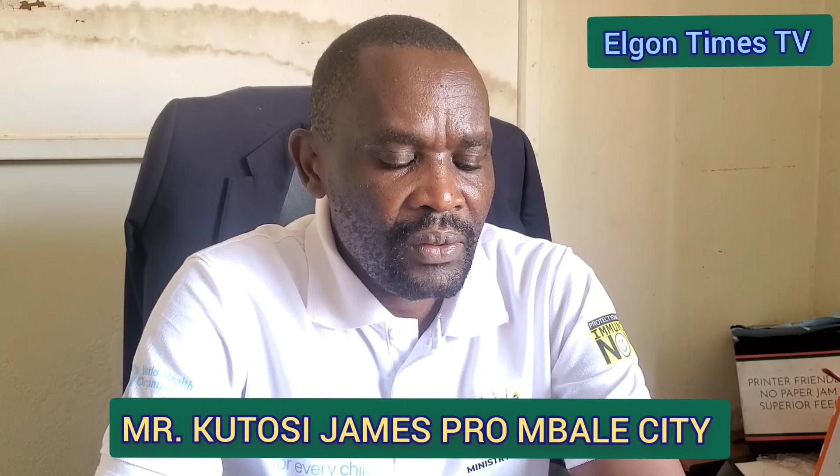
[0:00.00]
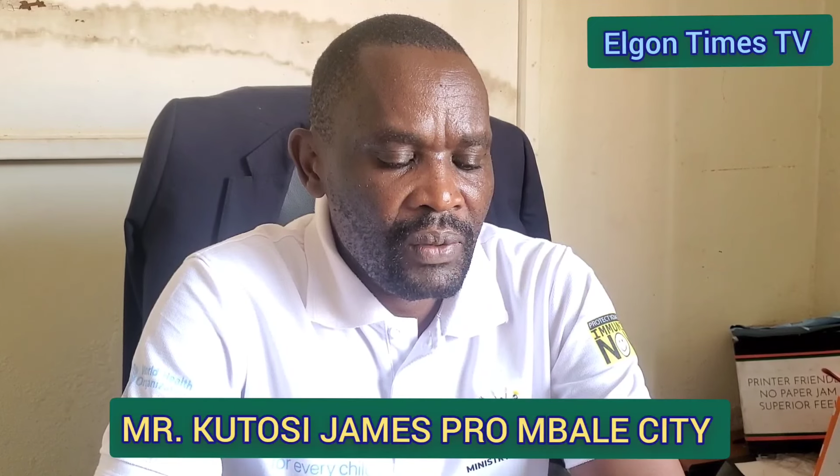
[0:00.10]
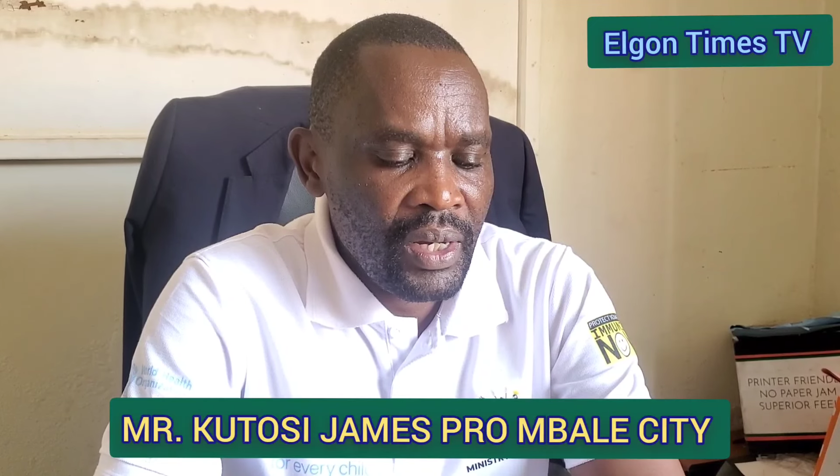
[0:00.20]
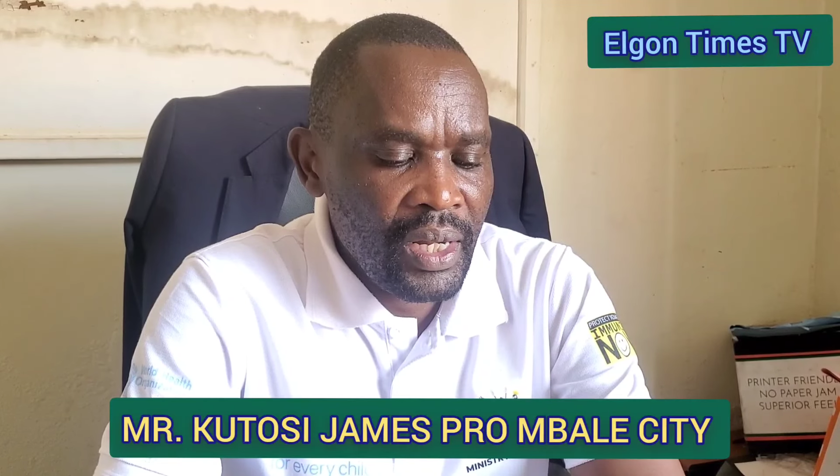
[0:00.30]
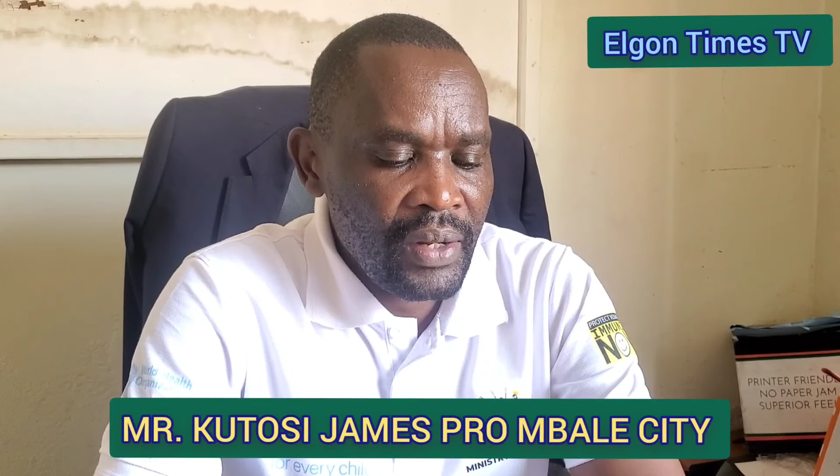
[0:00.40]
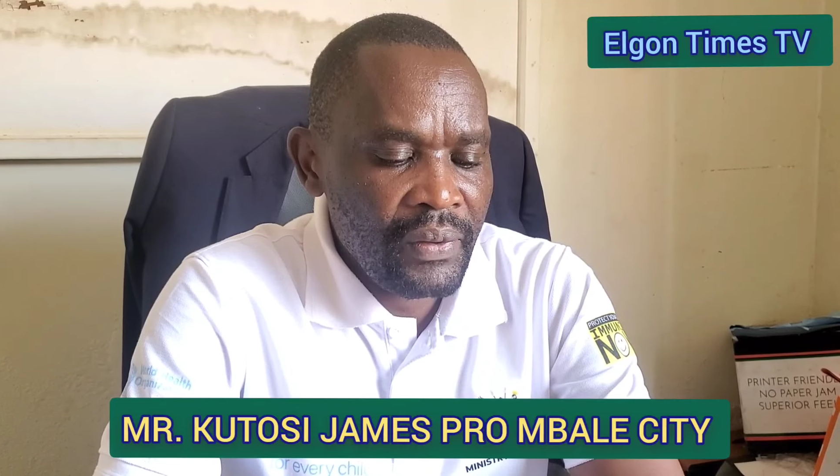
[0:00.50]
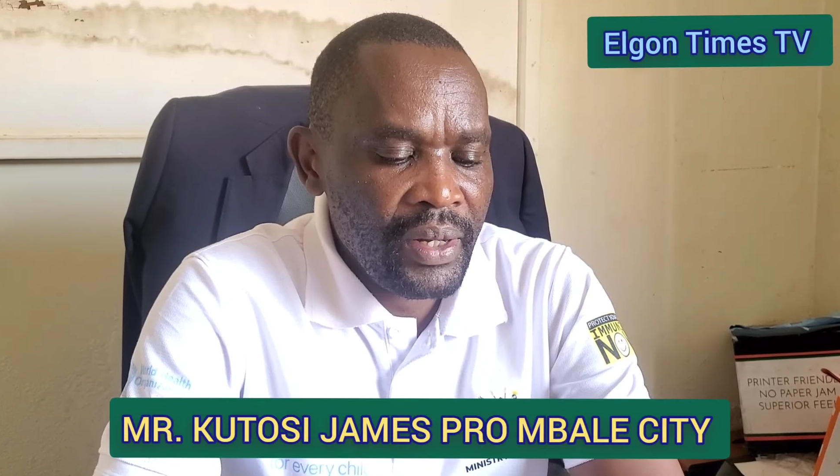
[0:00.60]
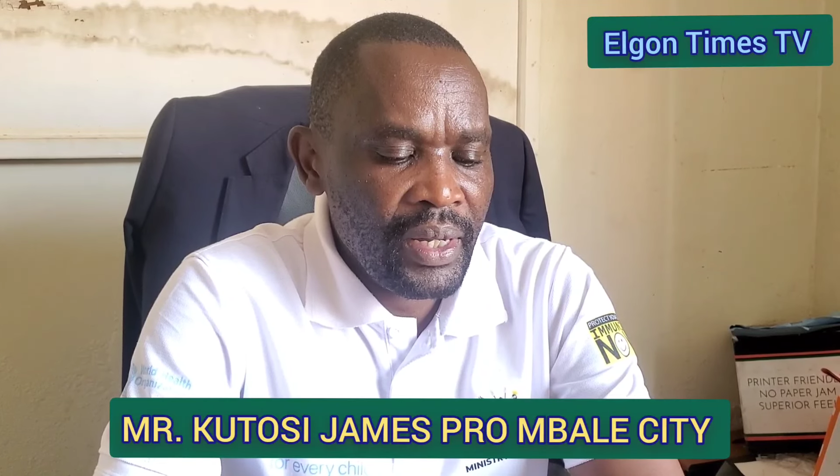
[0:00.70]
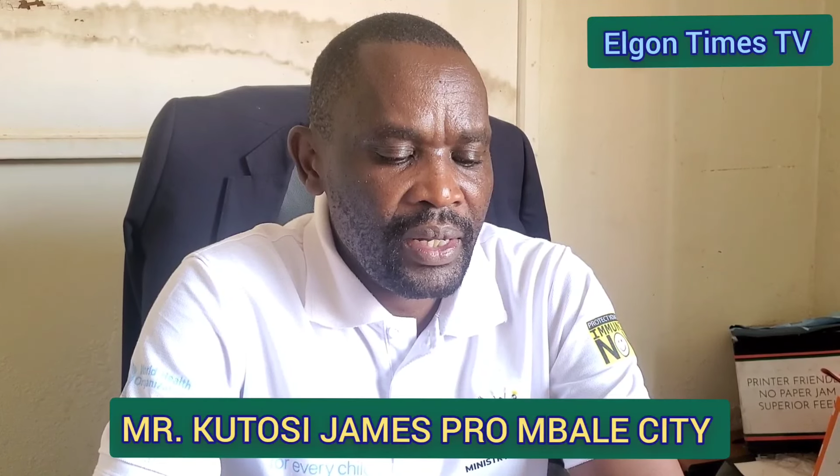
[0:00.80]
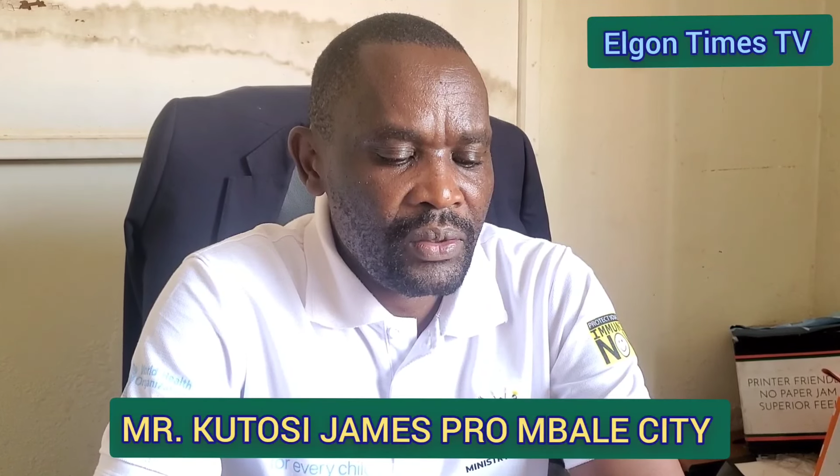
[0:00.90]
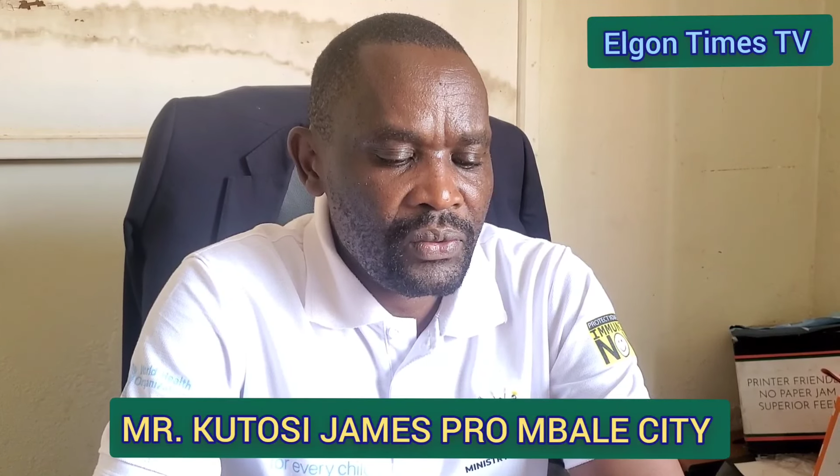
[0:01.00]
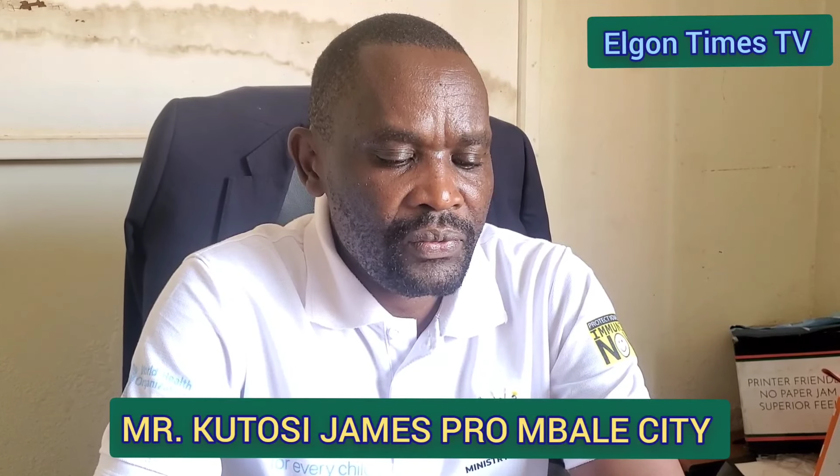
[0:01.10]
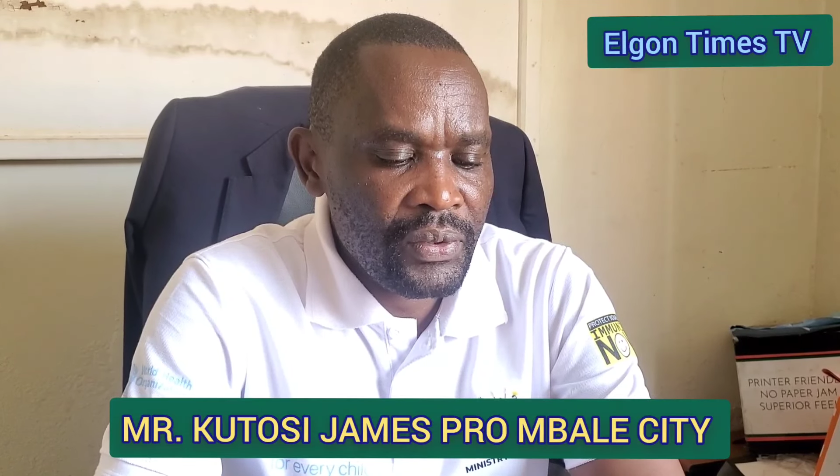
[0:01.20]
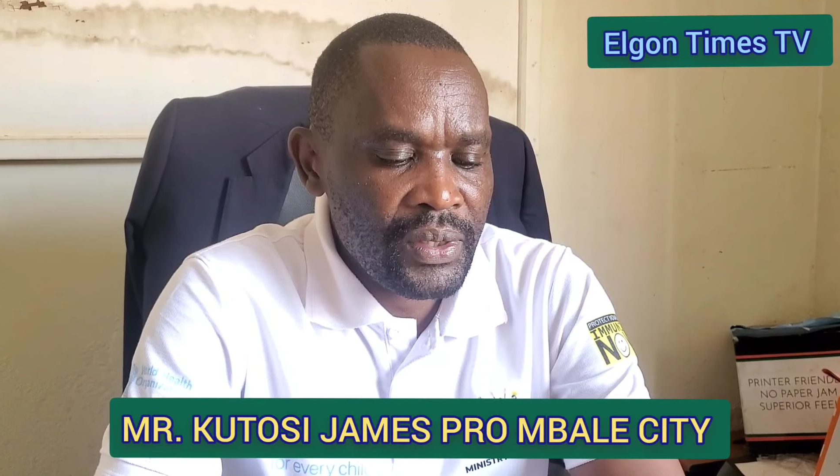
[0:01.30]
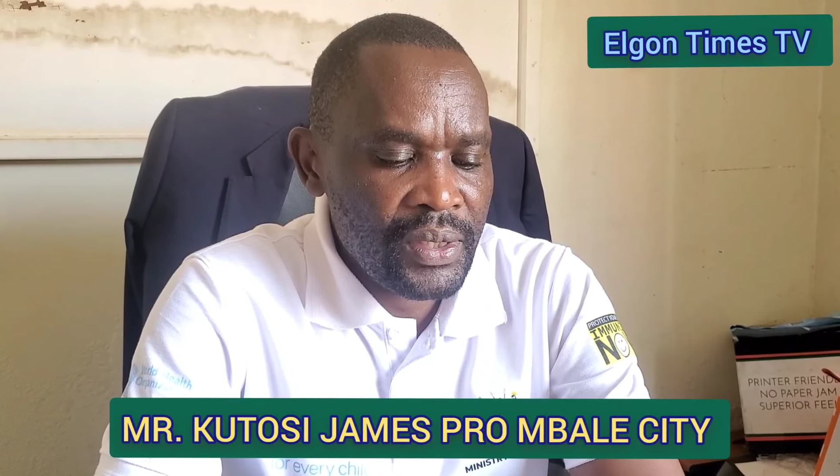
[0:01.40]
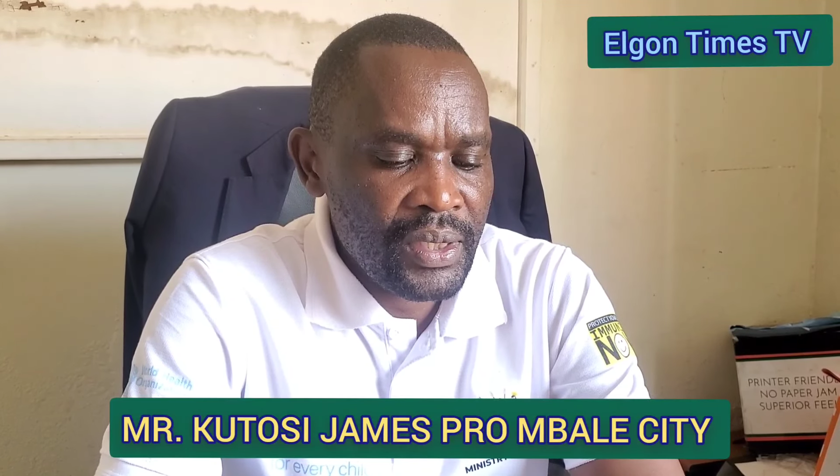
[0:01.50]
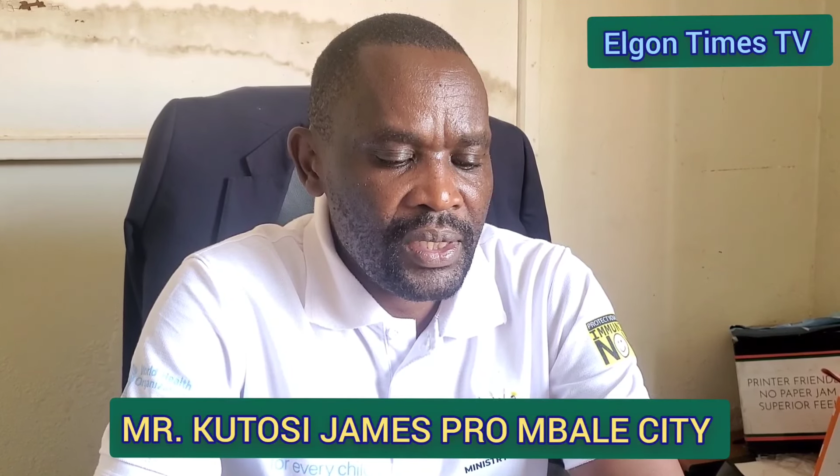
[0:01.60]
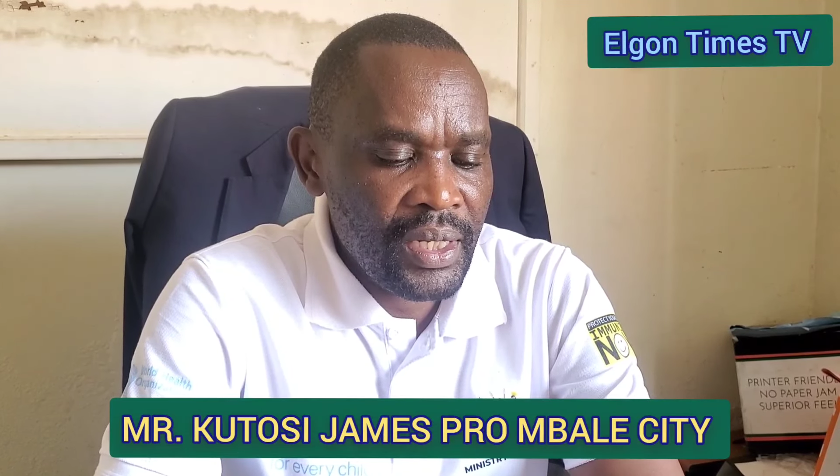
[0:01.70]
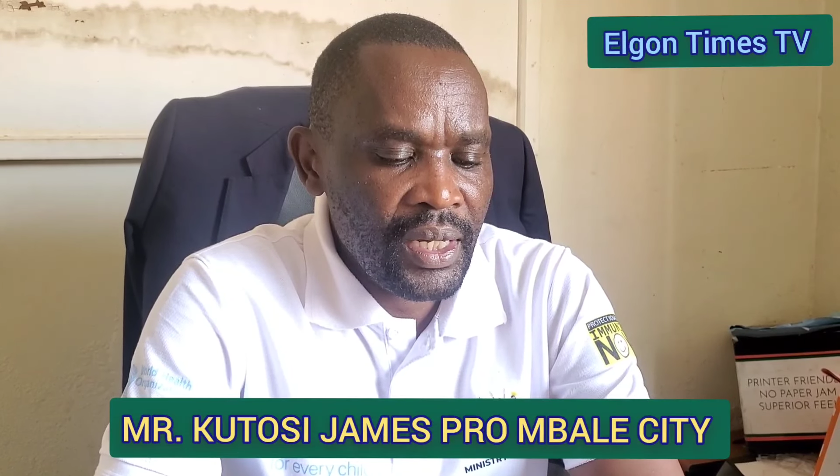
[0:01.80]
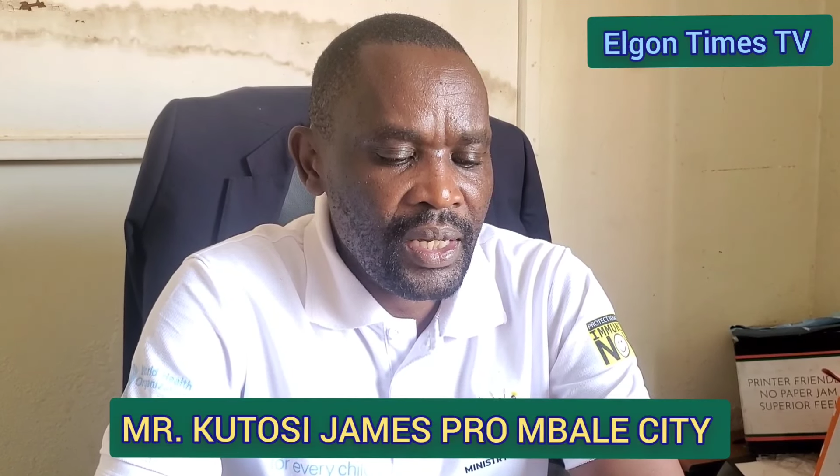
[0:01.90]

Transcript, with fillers: 102 for senior